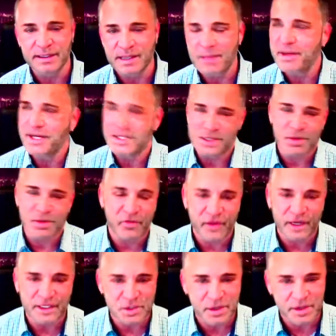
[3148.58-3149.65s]
Not because I want to
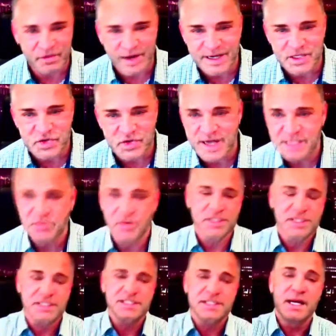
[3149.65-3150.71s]
fit into a red dress,
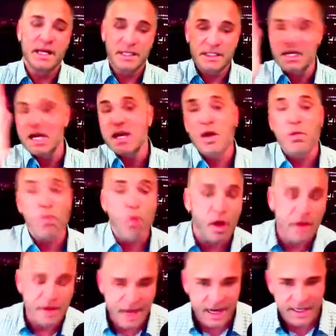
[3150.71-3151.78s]
which is done on
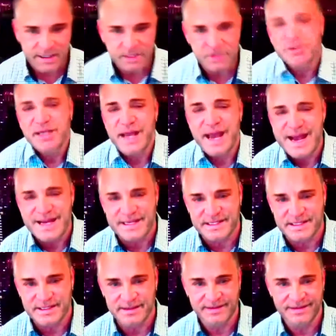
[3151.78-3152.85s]
one night. Who
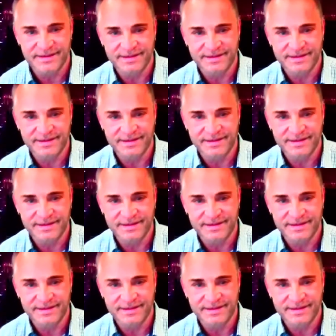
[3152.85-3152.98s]
cares?